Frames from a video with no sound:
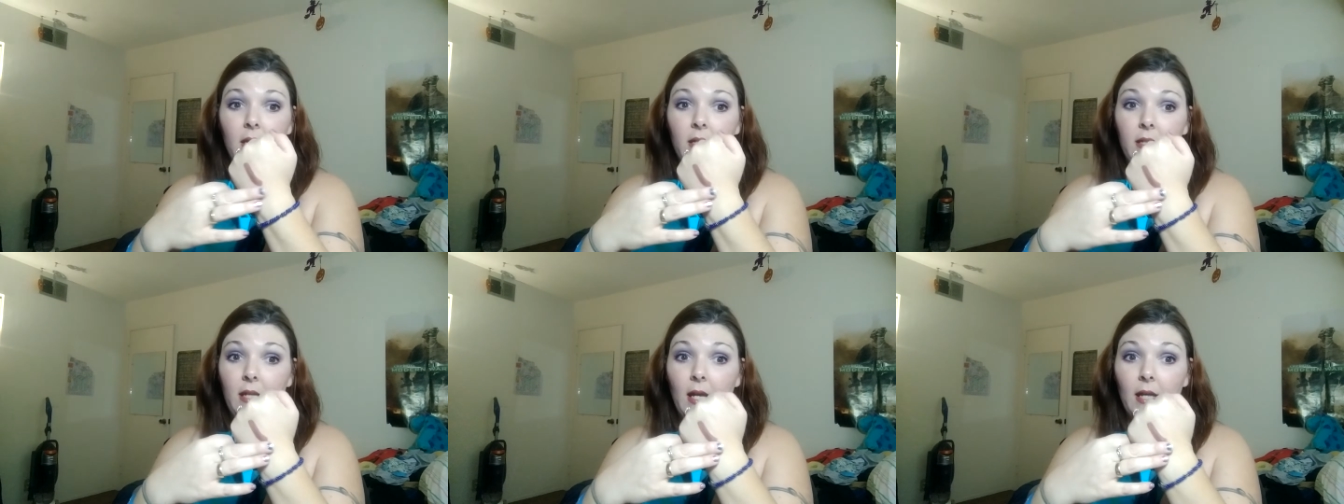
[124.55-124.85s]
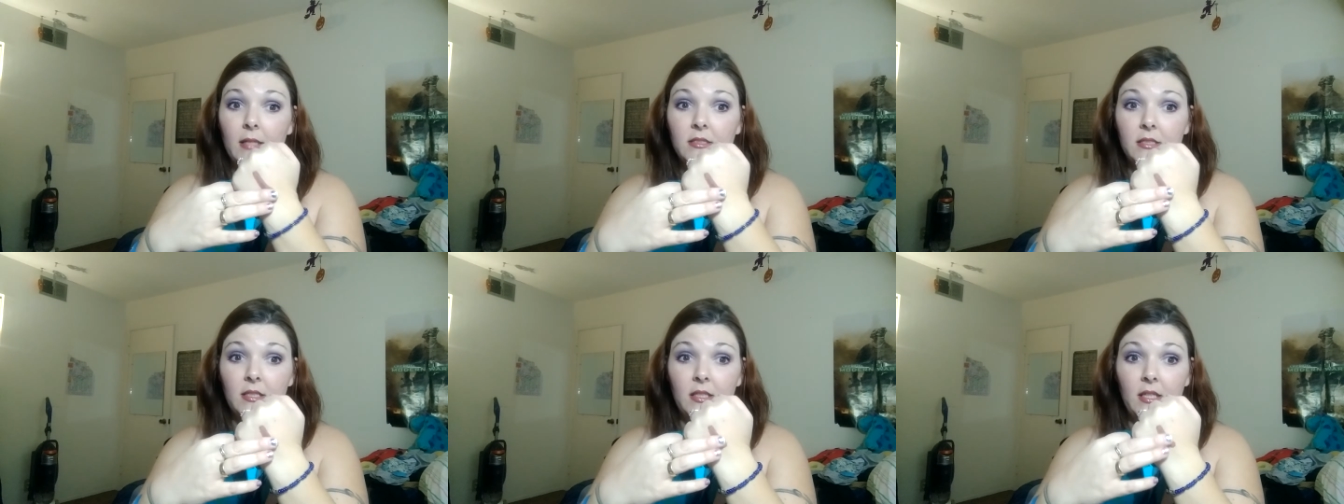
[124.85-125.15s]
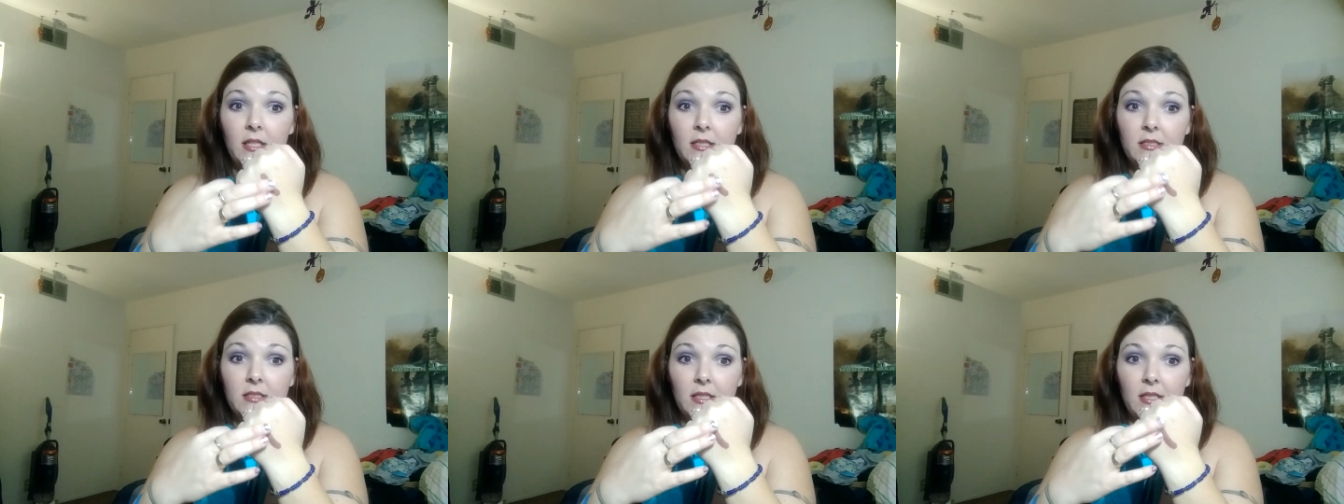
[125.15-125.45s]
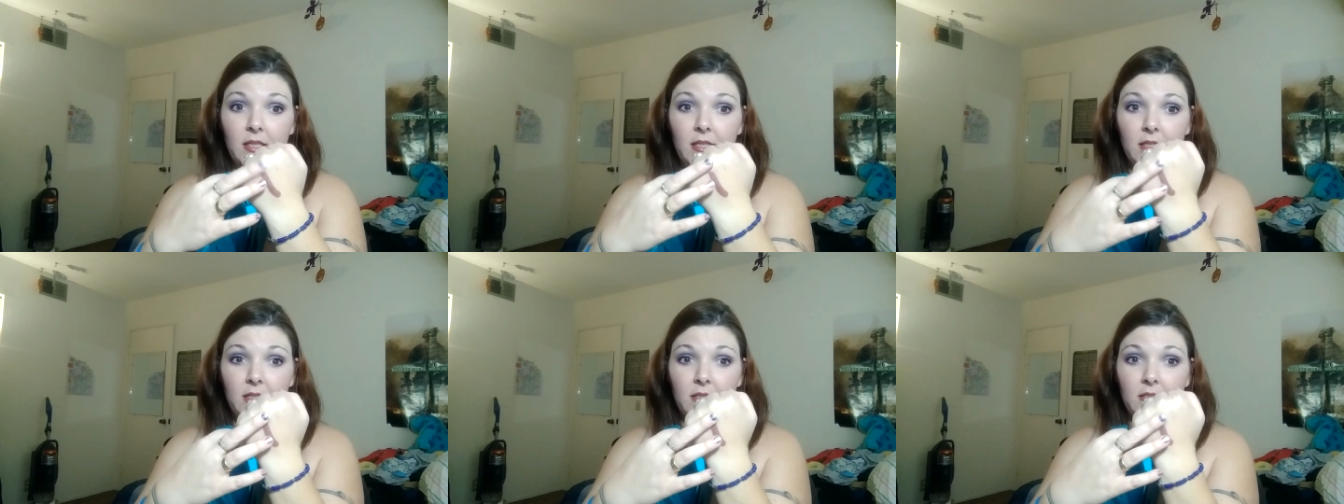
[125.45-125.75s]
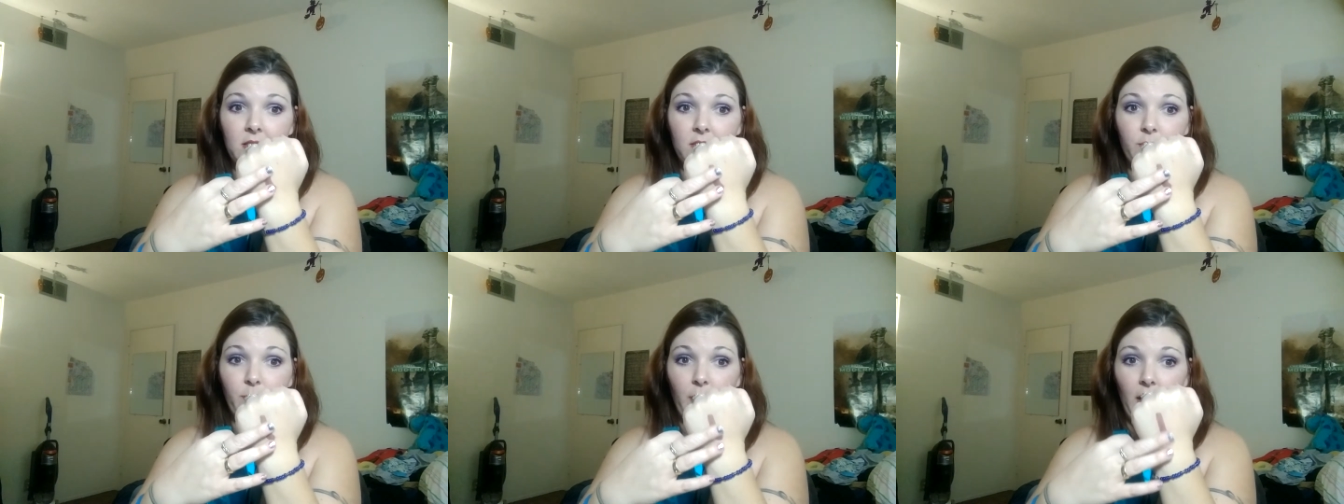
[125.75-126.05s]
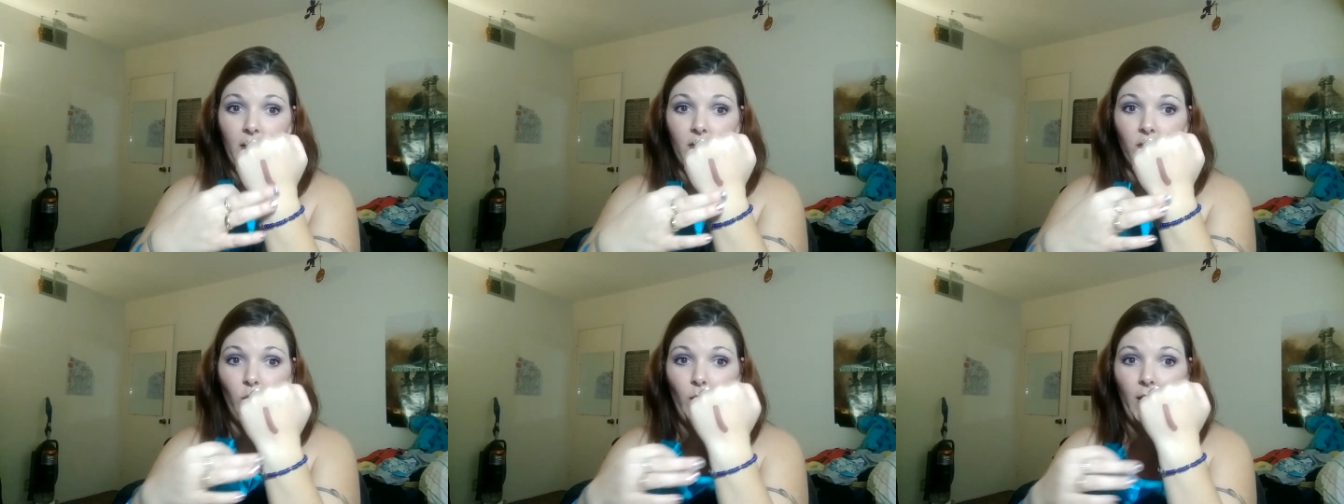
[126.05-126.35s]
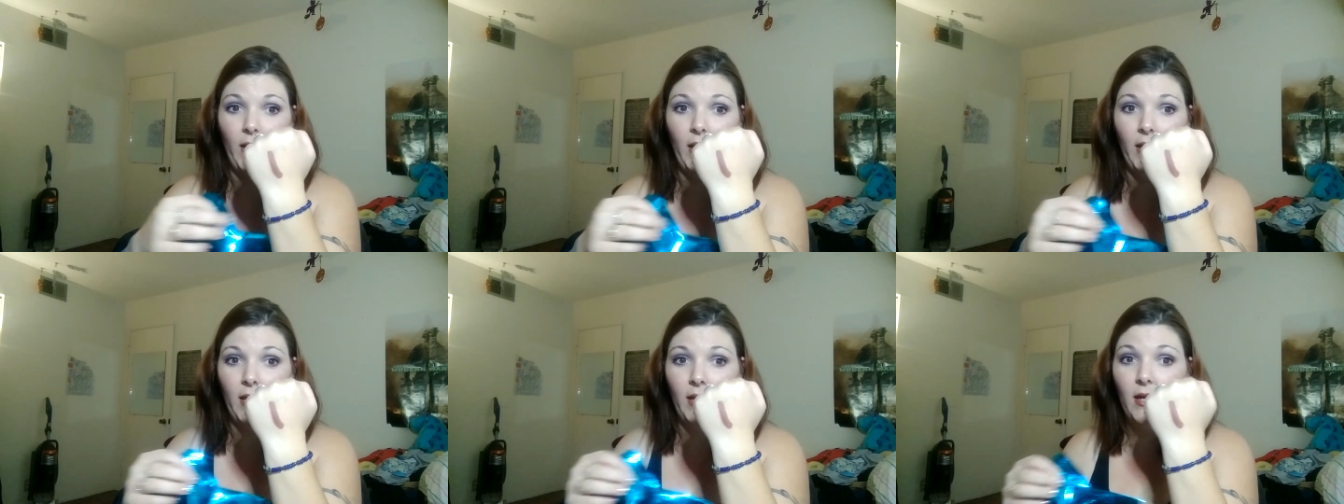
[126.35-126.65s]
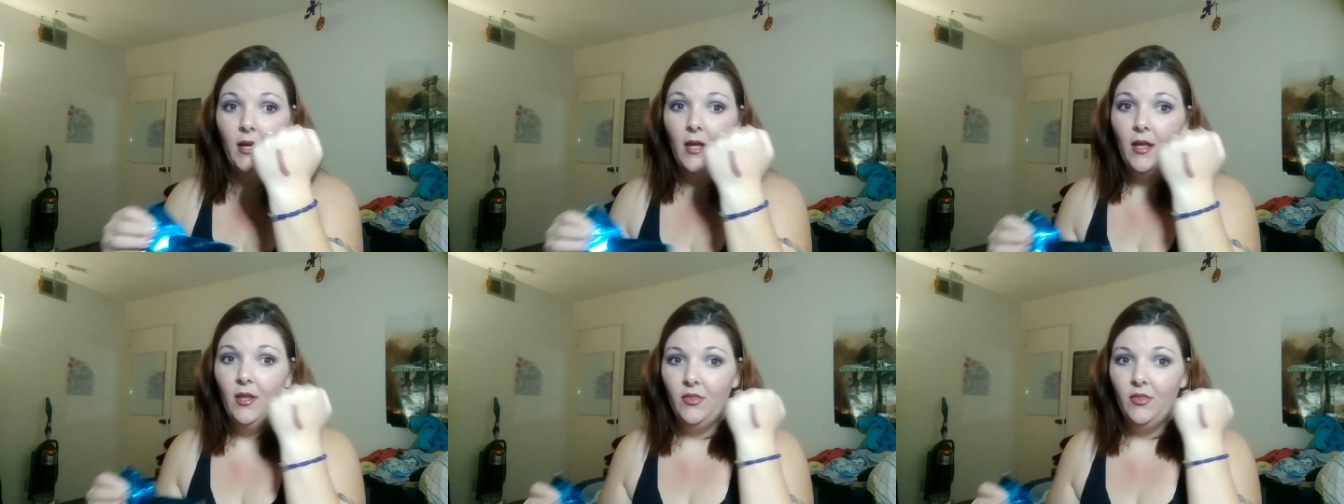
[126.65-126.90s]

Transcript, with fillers: Yes, this is, by the way,